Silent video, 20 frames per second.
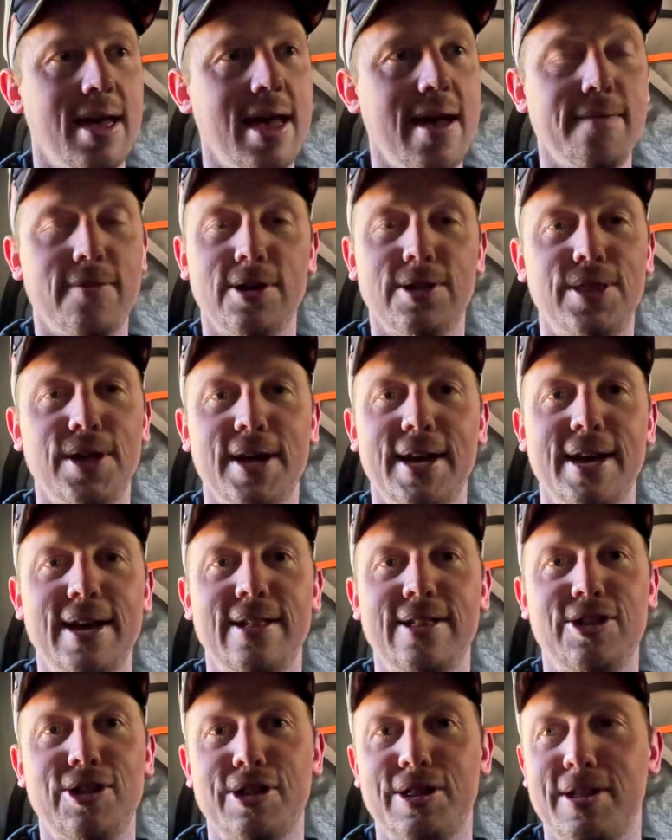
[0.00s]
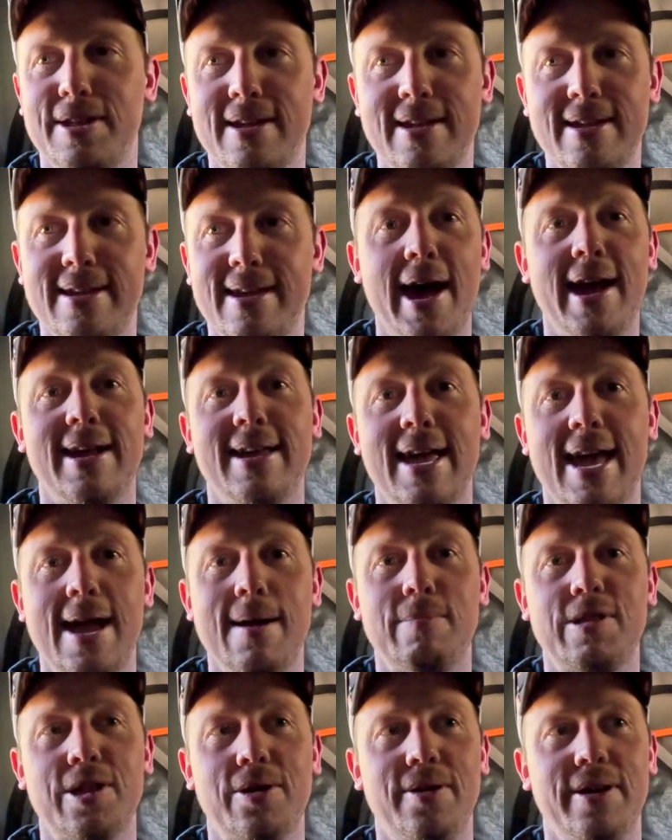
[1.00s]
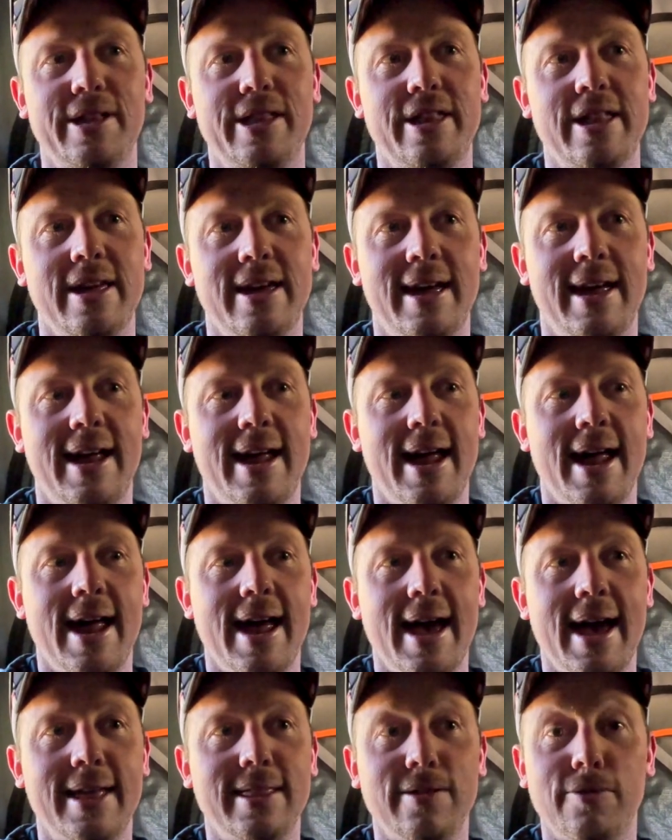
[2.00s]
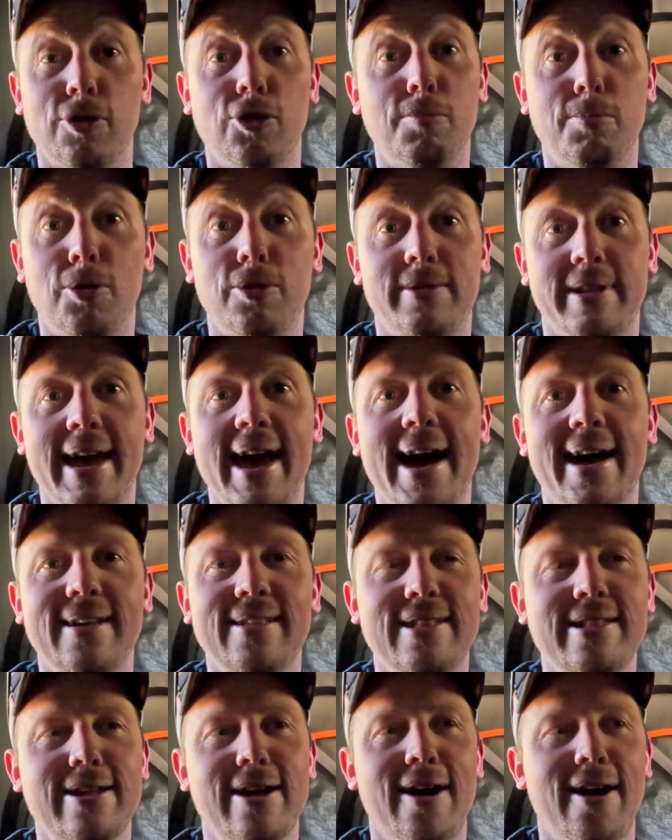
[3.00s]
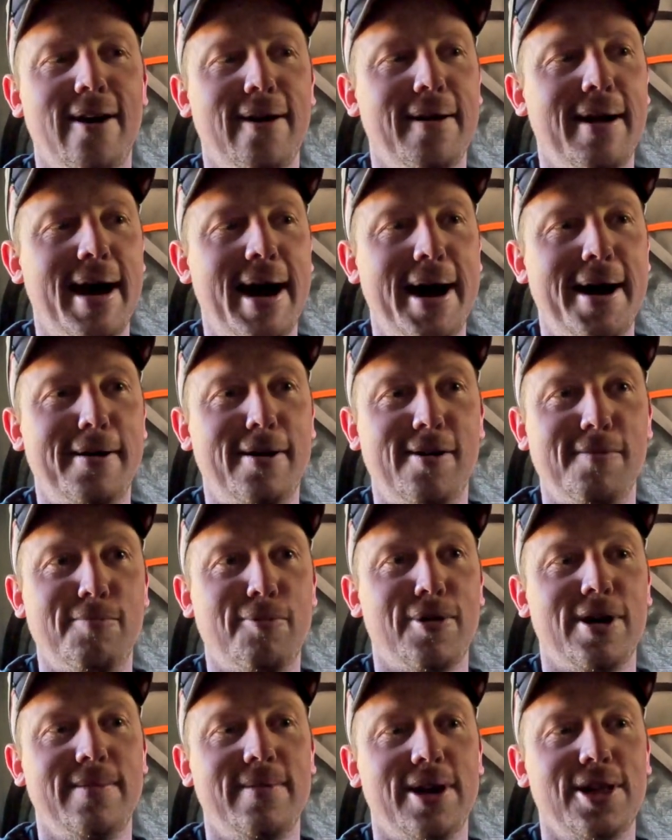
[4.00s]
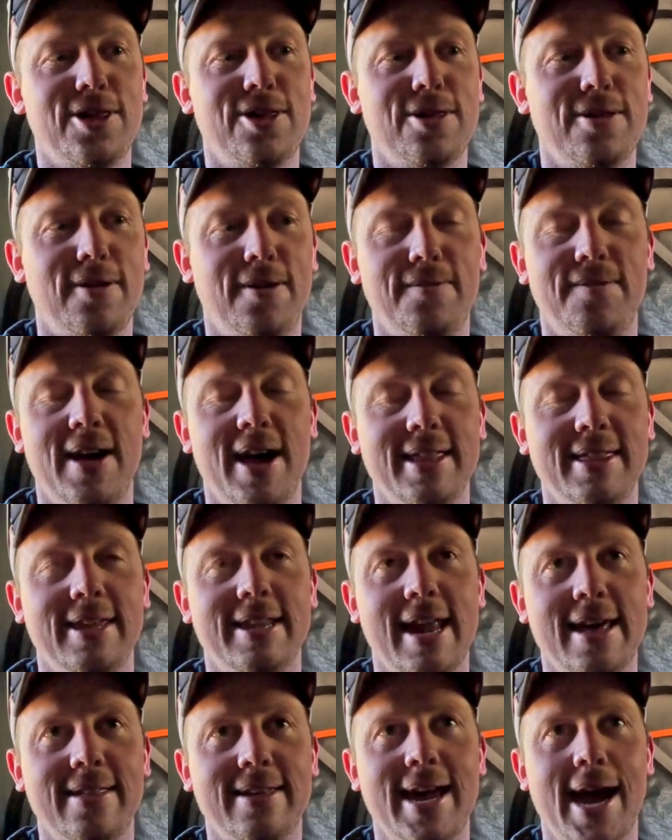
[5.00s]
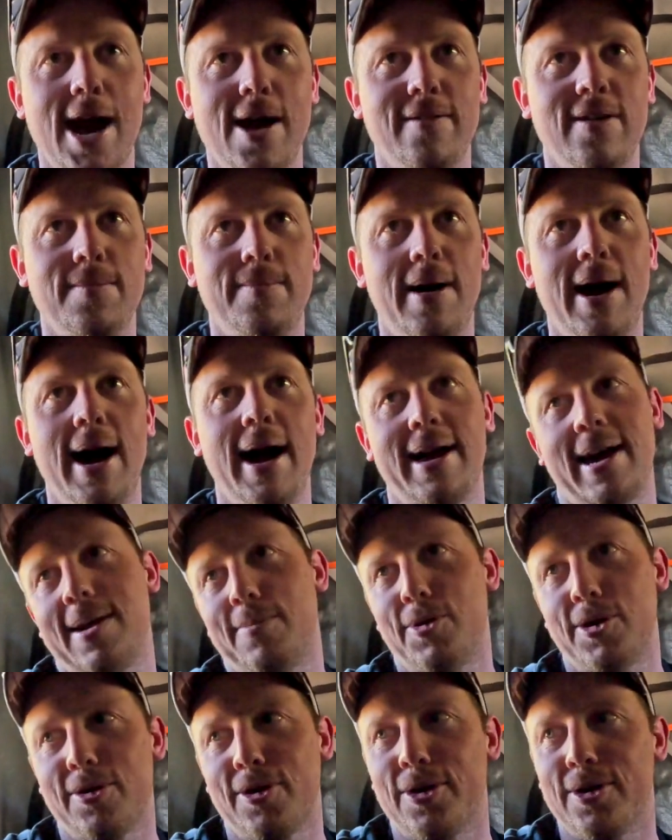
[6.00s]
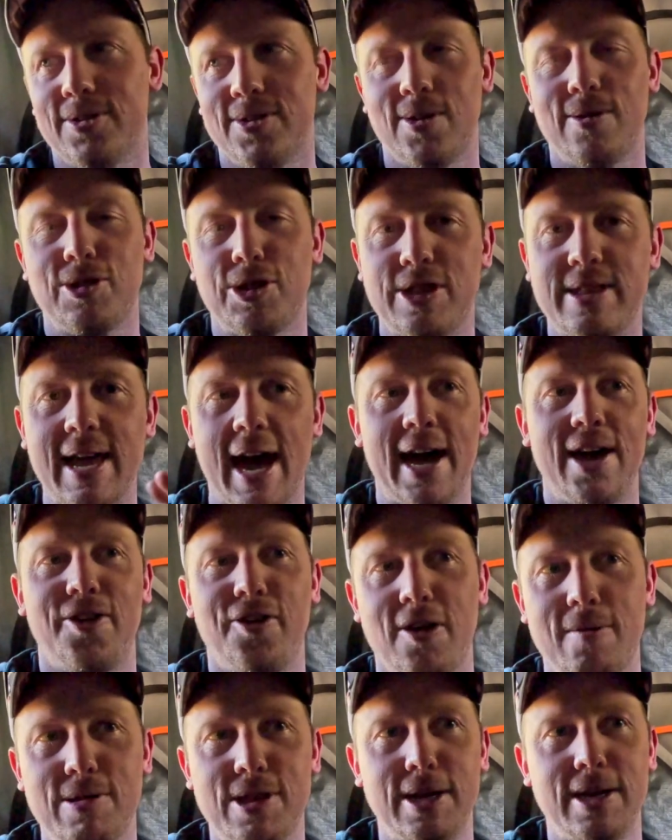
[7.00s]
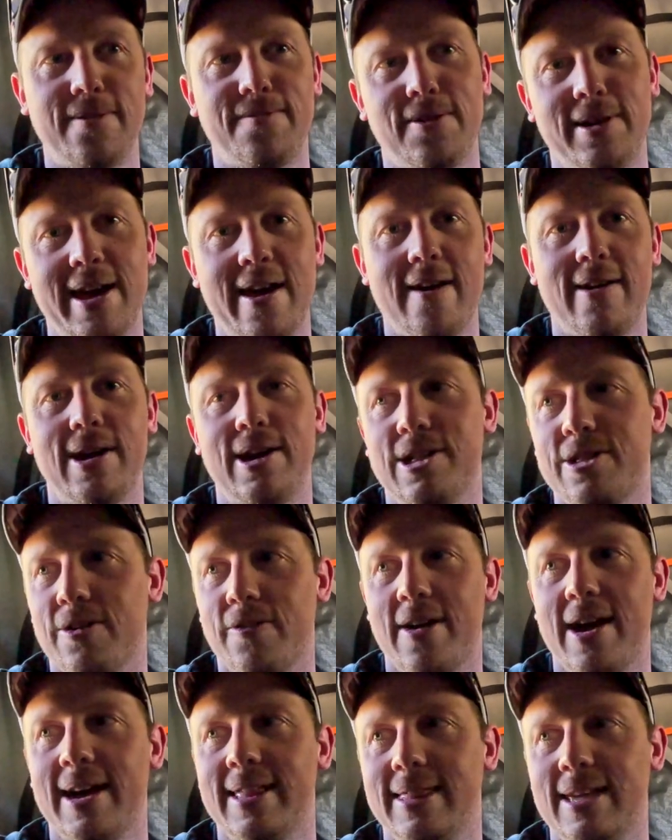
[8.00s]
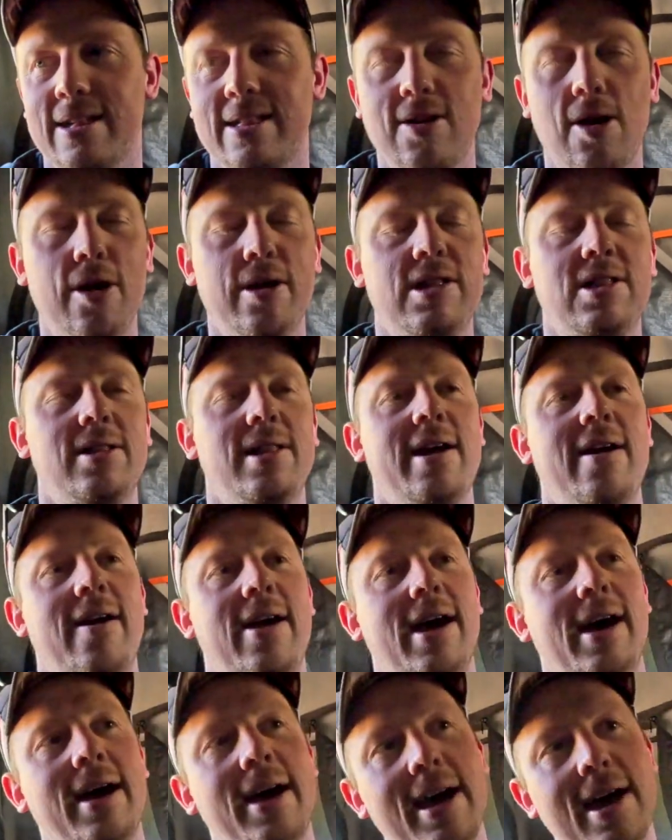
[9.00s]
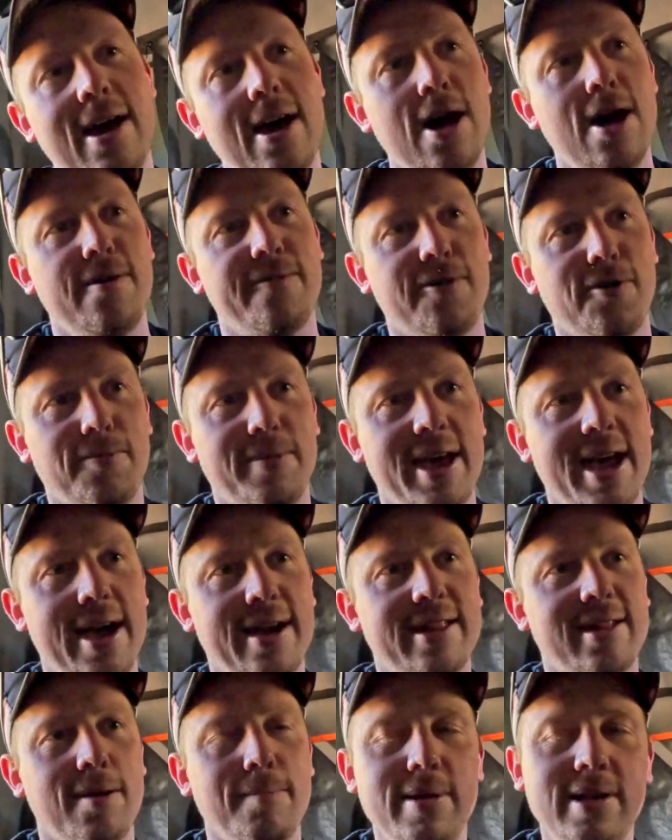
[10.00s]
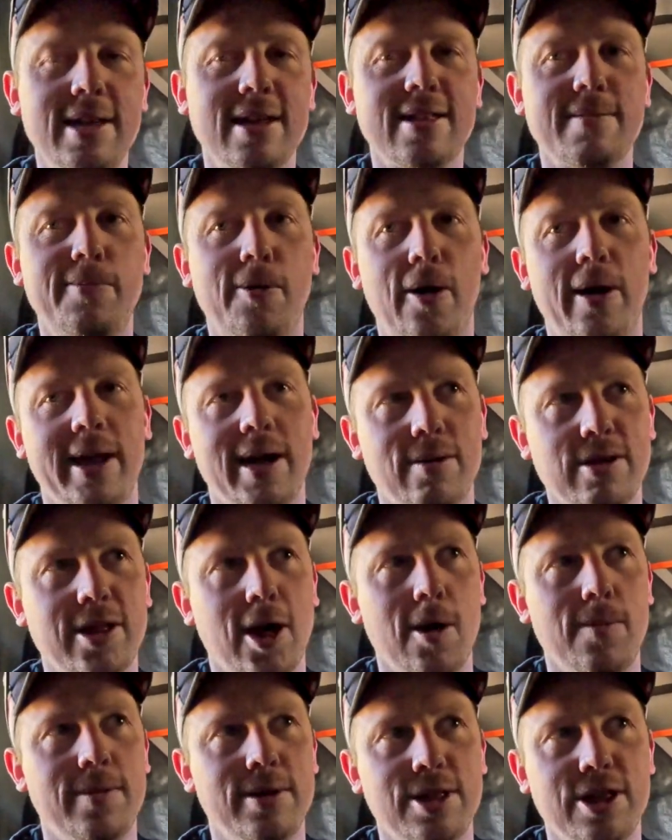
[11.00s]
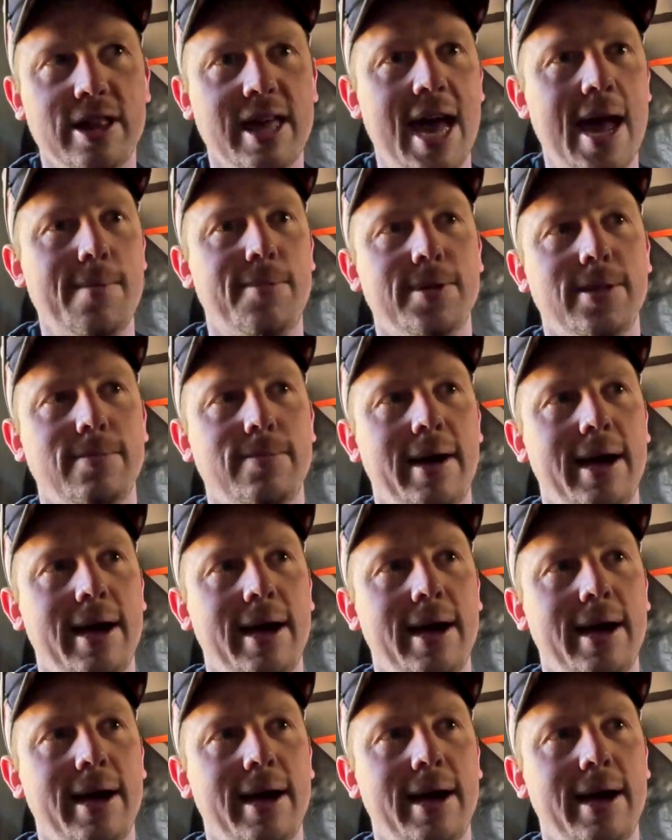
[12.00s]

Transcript: Everything is just paid campsites, and they're all booked out. So I've found another caravan park, and what I'm going to do is just day trips to different areas around this coastal area from there. So a bit disappointing. I was hoping to just camp on the